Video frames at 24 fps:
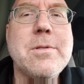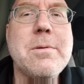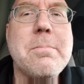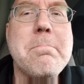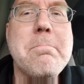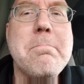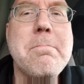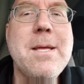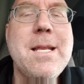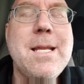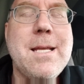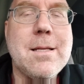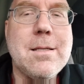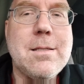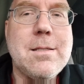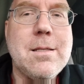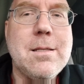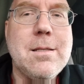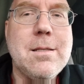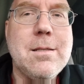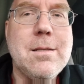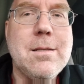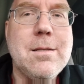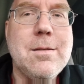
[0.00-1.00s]
a minute
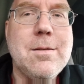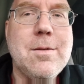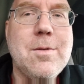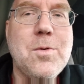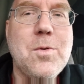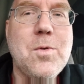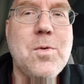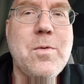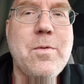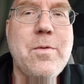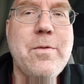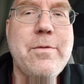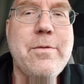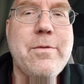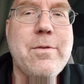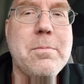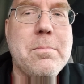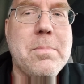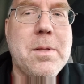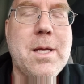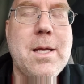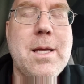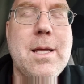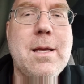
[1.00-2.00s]
for
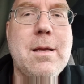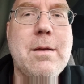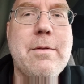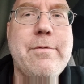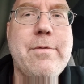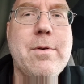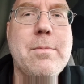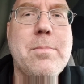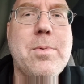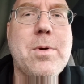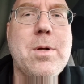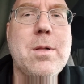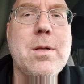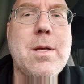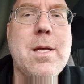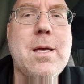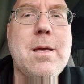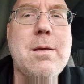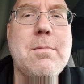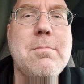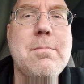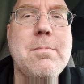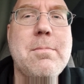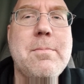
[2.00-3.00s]
playing a football
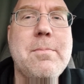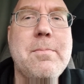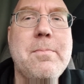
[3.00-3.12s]
game.